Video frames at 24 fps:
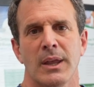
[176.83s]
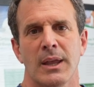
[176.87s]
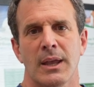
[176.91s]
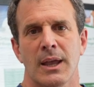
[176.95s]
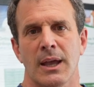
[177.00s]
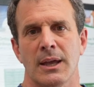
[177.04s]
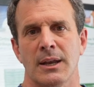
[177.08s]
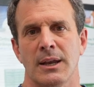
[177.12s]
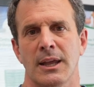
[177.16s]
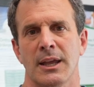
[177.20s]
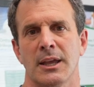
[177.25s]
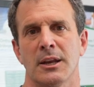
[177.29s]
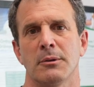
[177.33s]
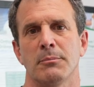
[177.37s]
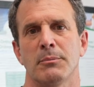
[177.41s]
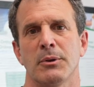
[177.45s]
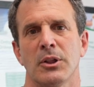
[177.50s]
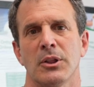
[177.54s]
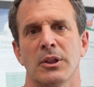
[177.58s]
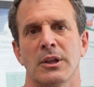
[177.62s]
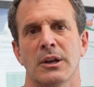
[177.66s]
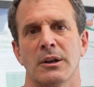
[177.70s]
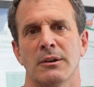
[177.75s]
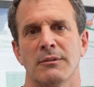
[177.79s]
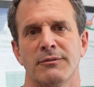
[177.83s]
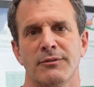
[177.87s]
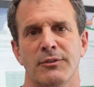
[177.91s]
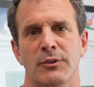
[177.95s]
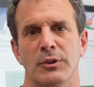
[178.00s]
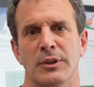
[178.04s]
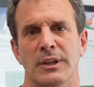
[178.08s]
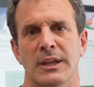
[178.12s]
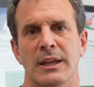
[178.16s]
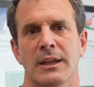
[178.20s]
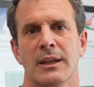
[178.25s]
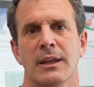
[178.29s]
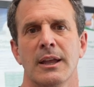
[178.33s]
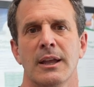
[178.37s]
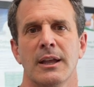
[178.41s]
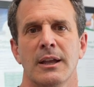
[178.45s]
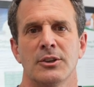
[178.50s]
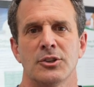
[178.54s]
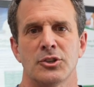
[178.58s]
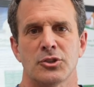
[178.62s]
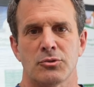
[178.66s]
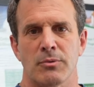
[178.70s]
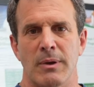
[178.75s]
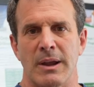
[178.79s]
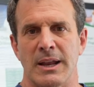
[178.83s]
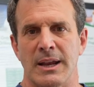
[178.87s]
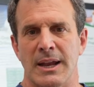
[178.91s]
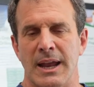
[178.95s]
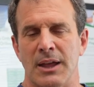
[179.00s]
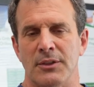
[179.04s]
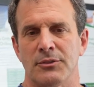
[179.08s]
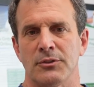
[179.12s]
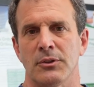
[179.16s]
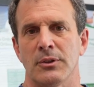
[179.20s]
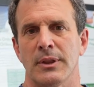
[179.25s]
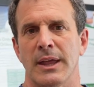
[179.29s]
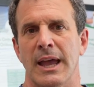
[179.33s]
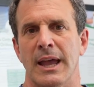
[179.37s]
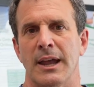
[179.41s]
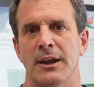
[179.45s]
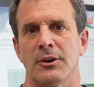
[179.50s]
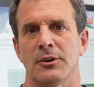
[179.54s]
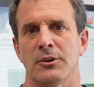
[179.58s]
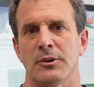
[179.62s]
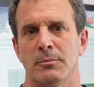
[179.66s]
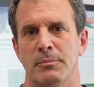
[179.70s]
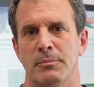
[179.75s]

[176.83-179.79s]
and inability to fully straighten out the leg or to